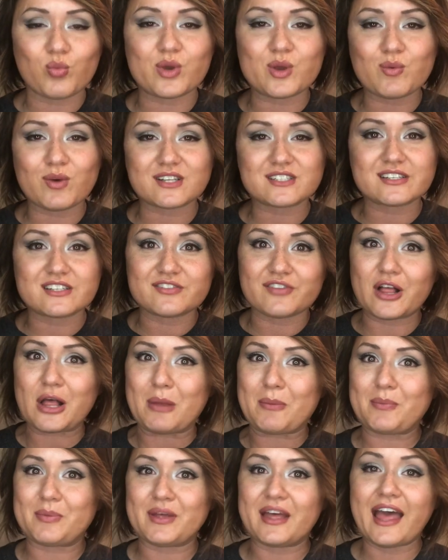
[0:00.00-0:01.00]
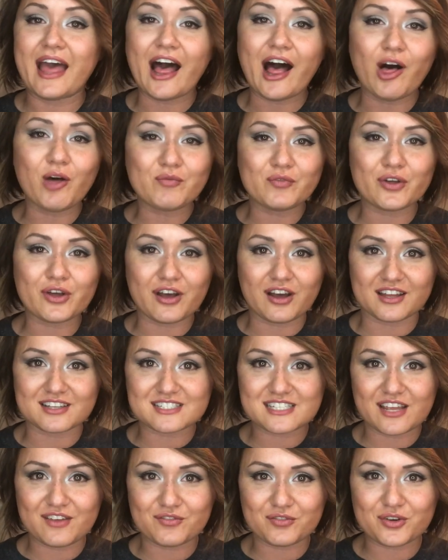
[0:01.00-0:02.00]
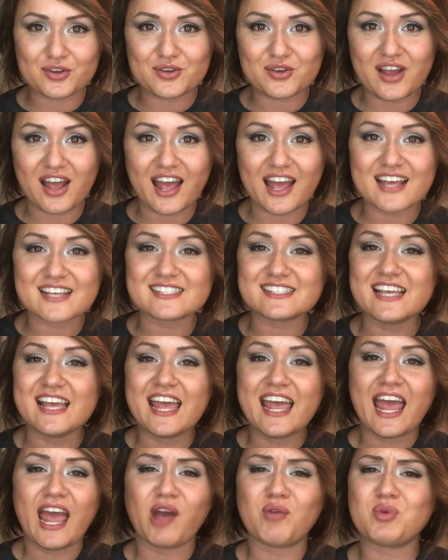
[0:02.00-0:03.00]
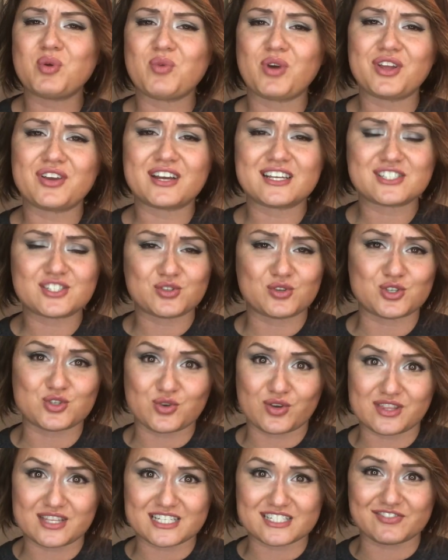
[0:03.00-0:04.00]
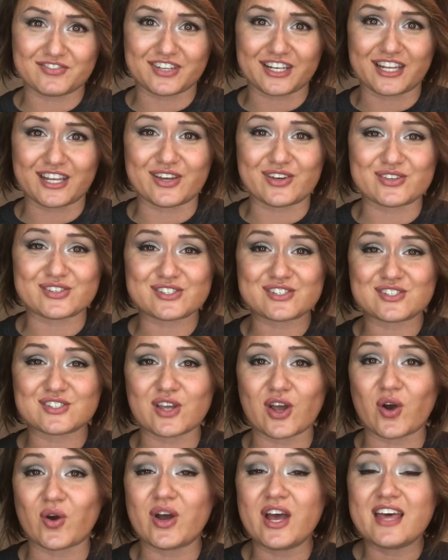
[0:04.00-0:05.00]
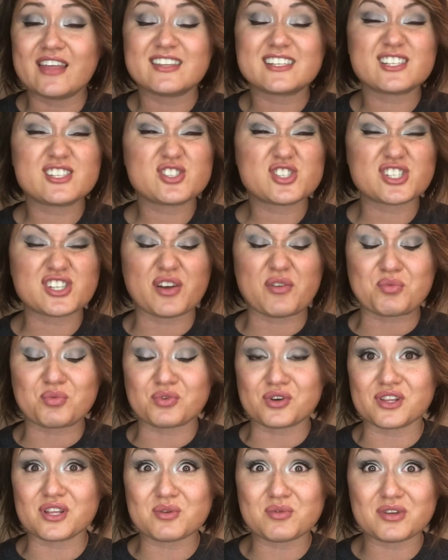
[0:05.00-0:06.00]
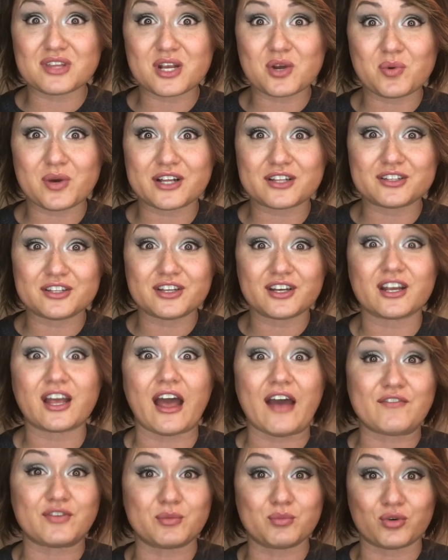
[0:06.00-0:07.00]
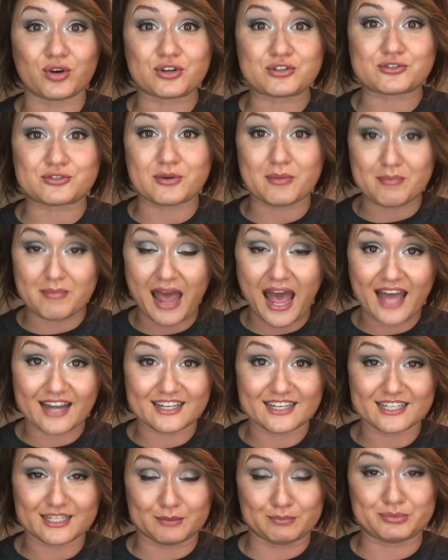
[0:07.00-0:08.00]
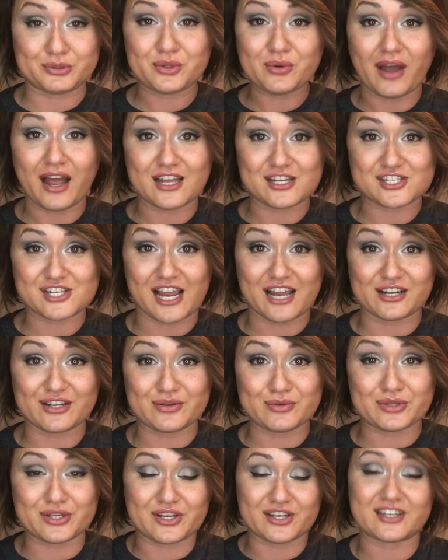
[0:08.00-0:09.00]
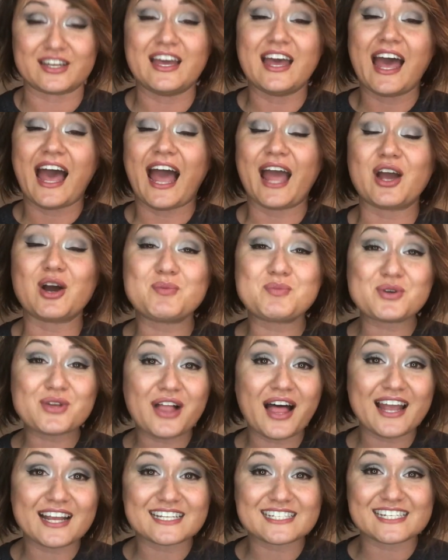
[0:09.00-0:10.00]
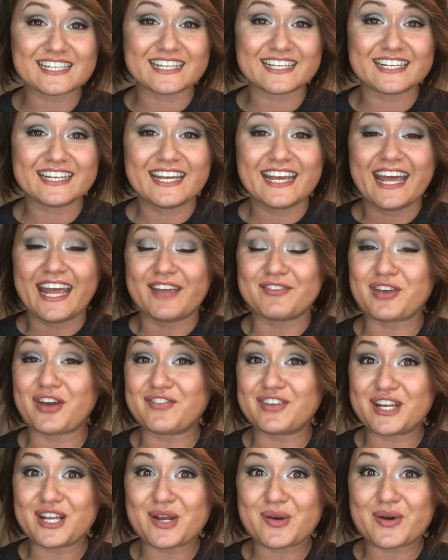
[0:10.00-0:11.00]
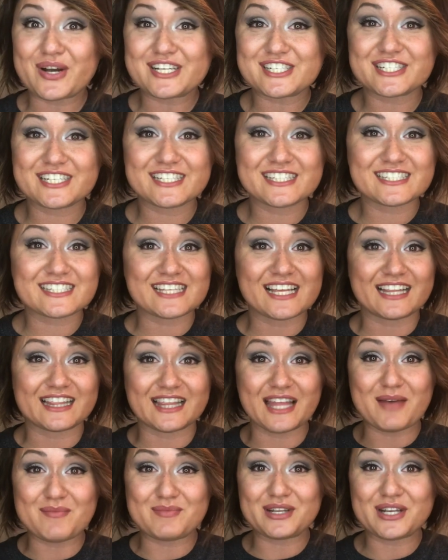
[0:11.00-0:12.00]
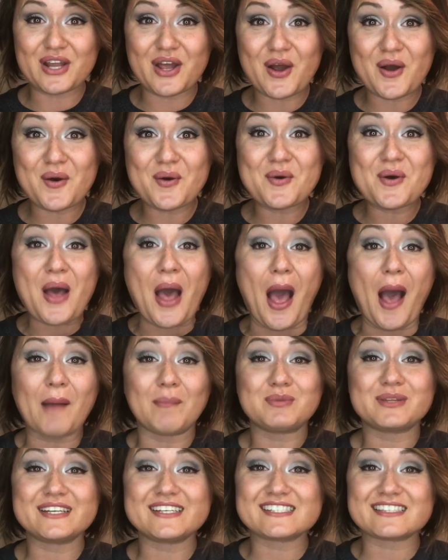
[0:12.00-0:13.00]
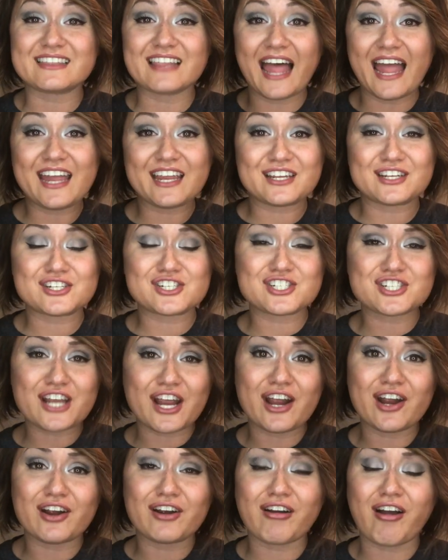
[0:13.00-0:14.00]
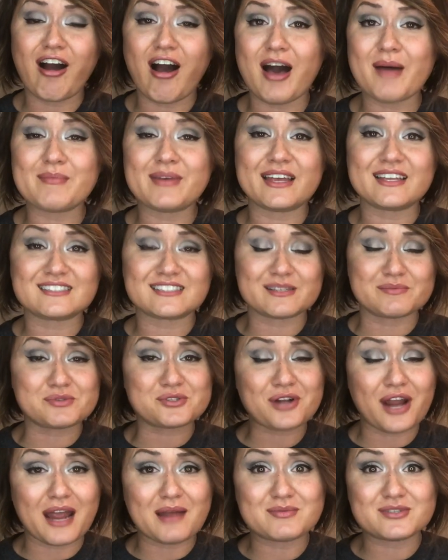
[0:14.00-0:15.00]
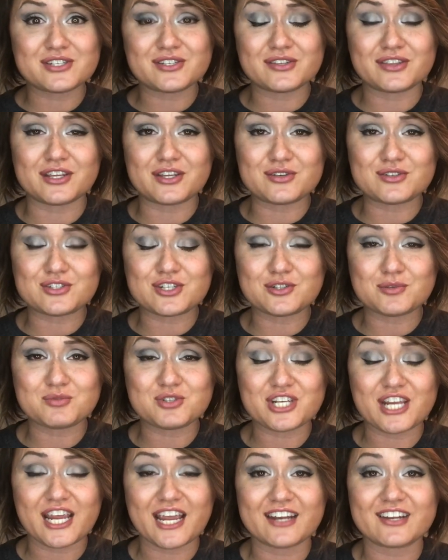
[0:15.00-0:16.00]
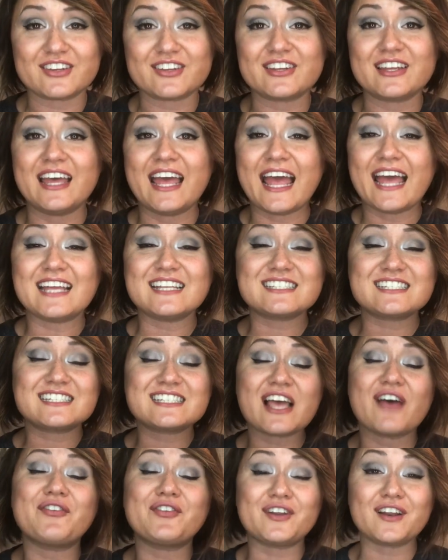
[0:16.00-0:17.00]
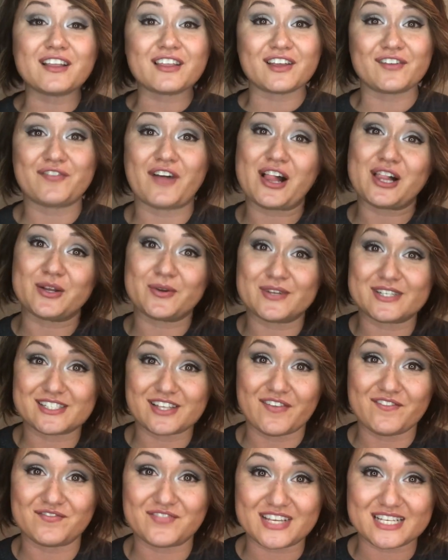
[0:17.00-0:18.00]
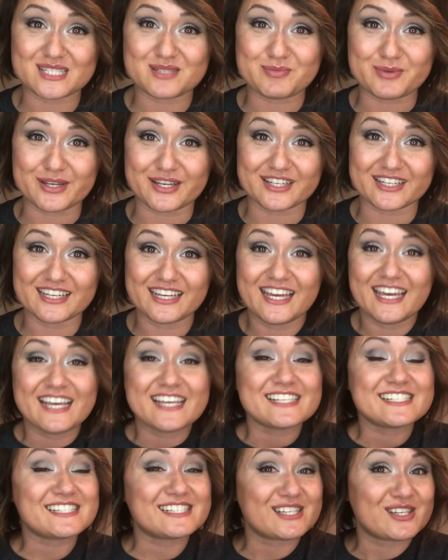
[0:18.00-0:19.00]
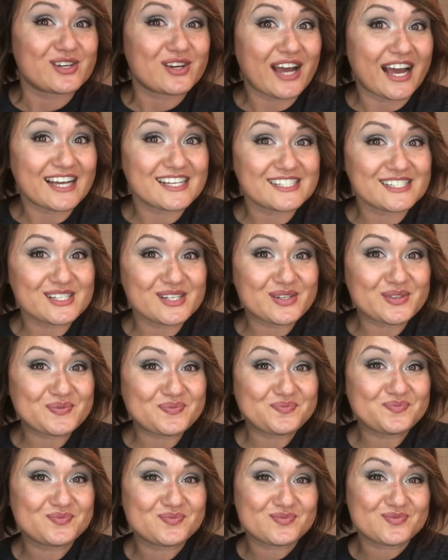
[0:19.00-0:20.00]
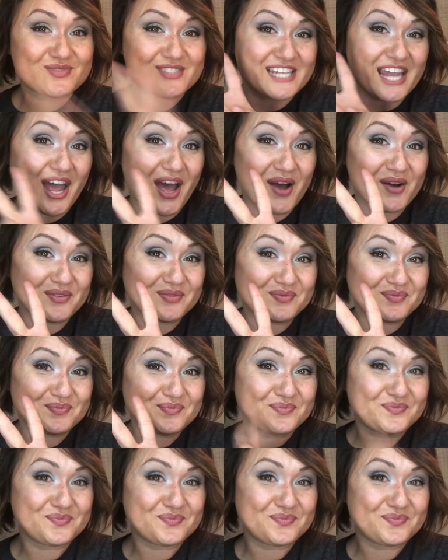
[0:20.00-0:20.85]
We want to develop helpful content for you guys, and we want you guys to enjoy these videos. So this is just a really, really quick look of a more dramatic blue eyeshadow look. I hope you liked it. If you have any questions, let me know. Please like, share, comment, subscribe to the YouTube channel, and definitely follow us on Facebook. See you guys soon. Ciao.